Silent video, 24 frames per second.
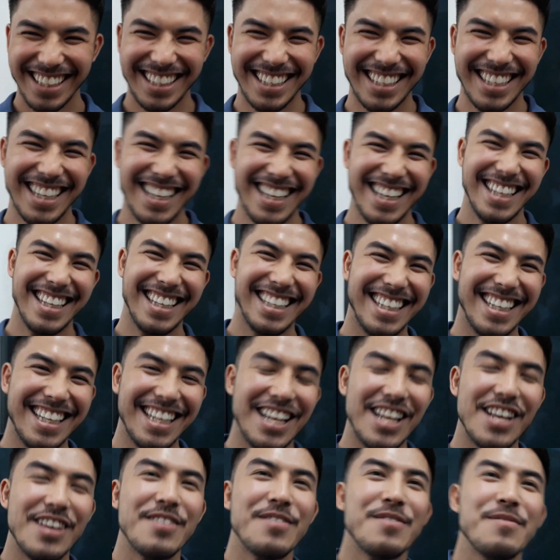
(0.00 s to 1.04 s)
Pero are you
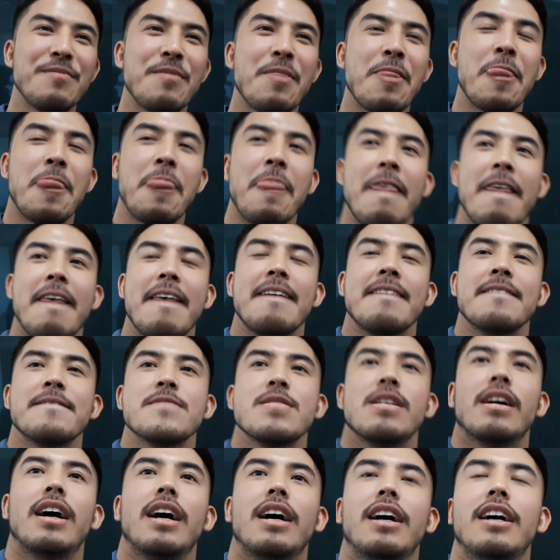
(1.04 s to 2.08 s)
open to that? Kasi kung
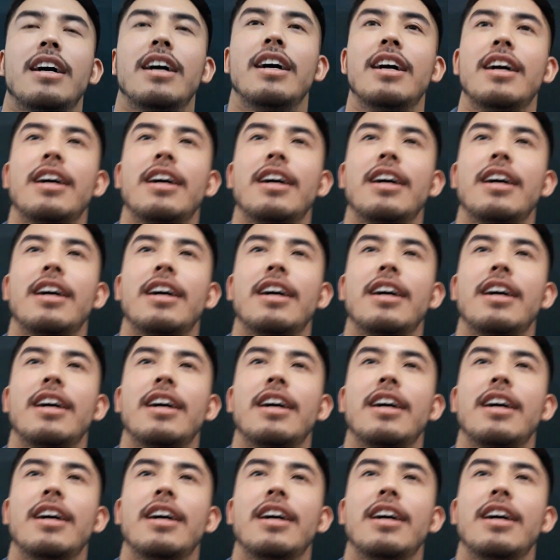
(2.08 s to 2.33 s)
makailangan?